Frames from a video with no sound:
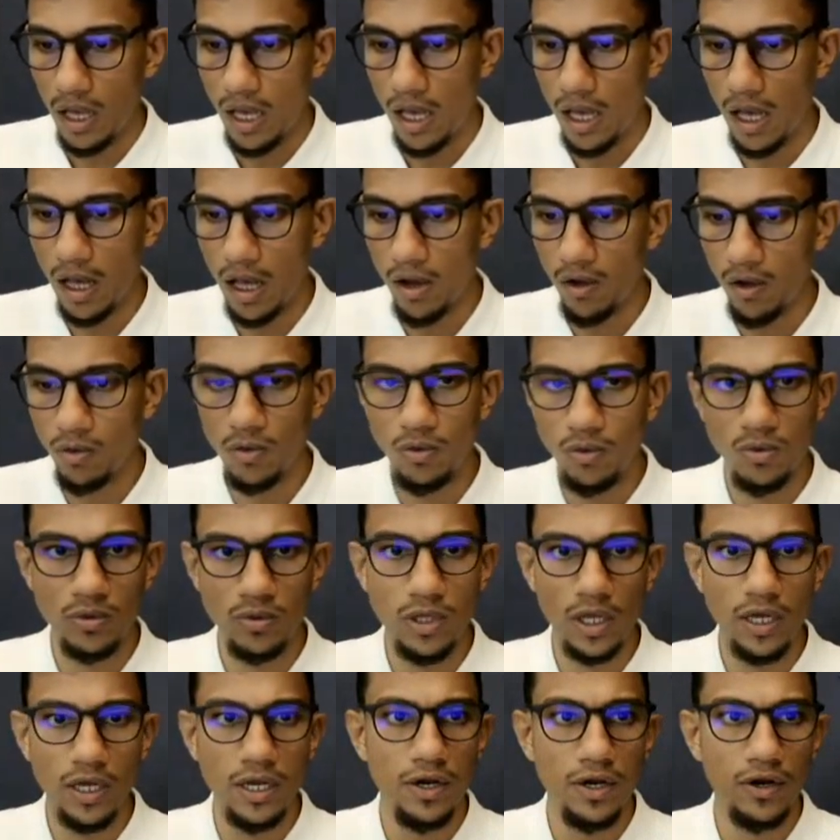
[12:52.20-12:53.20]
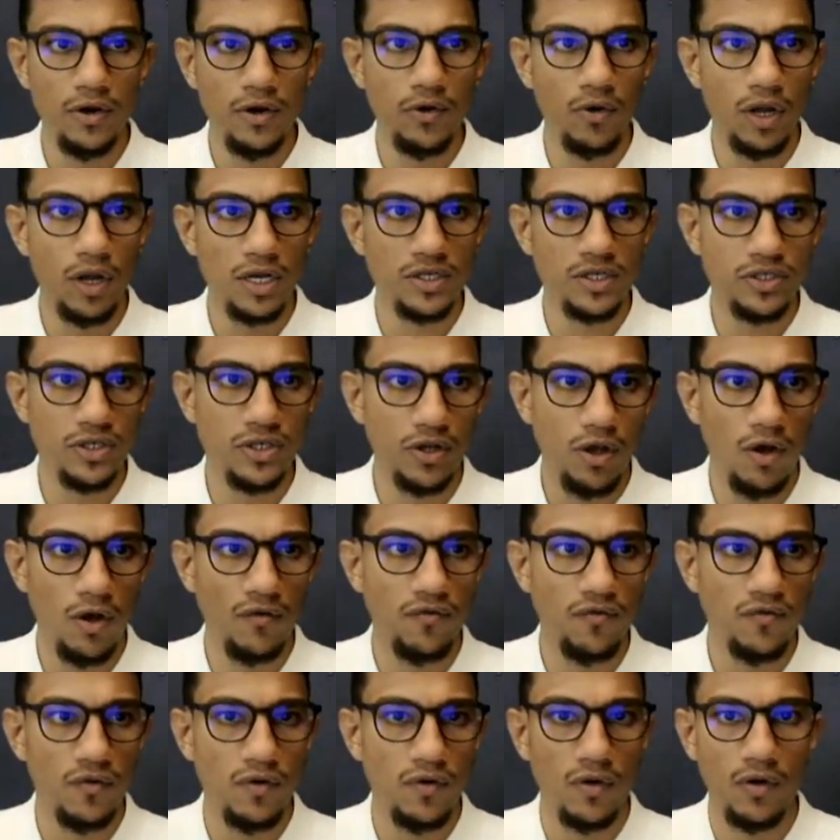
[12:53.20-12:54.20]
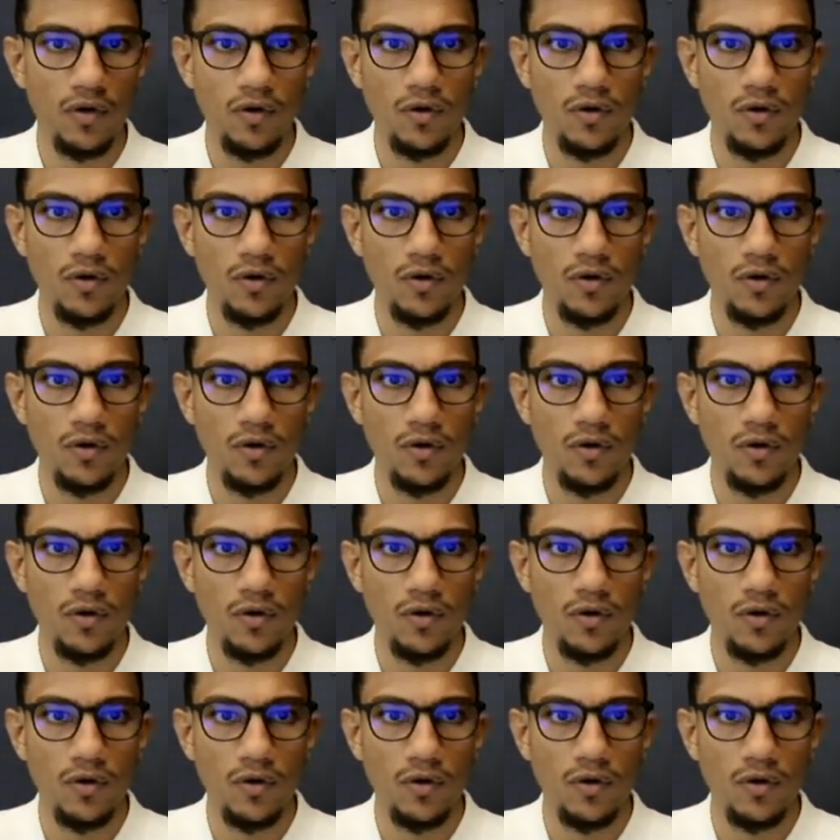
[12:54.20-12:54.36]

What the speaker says: how the introduction of